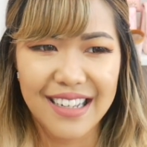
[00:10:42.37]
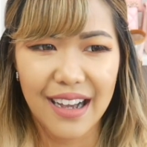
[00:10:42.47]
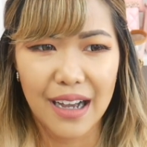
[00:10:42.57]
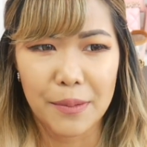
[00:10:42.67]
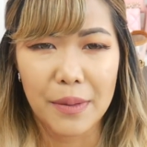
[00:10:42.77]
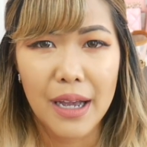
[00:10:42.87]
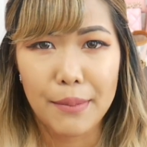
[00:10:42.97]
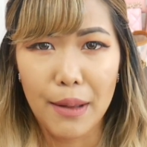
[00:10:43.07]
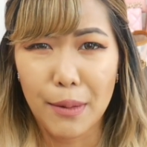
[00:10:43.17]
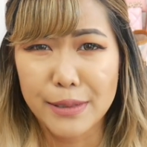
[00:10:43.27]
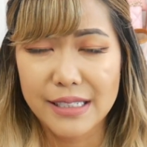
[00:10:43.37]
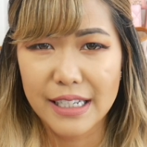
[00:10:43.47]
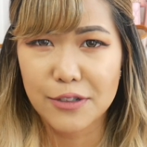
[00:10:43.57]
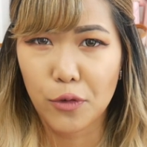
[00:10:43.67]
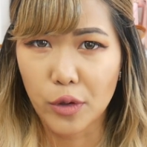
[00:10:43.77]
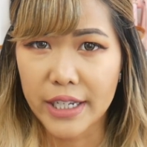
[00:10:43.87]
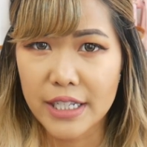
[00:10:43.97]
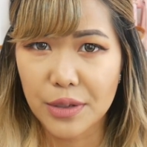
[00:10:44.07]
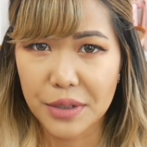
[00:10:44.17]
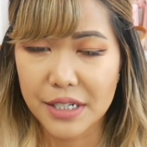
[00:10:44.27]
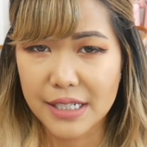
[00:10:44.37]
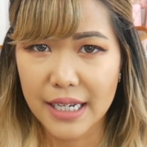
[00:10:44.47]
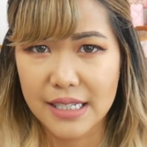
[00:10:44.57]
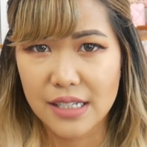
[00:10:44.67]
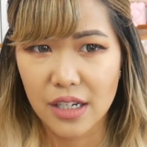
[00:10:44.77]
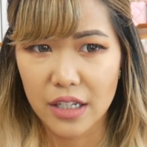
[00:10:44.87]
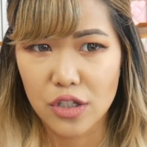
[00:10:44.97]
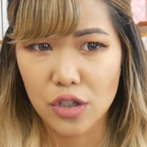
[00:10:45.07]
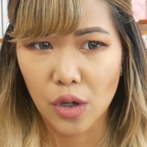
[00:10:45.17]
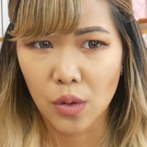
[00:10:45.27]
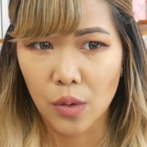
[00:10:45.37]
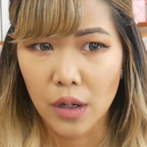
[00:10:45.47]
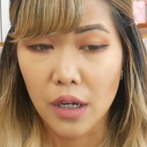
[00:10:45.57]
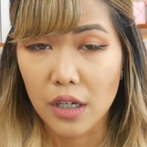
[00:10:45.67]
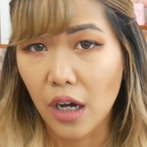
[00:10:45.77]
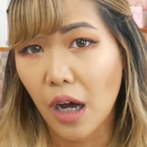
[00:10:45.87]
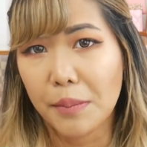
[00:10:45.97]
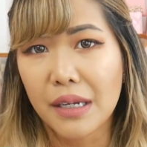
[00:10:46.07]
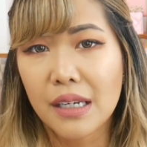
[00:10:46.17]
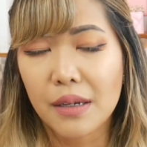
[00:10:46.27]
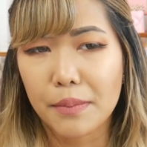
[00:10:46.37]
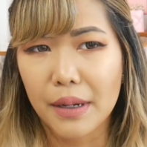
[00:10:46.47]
My mom is a size 40, so her size is not so common.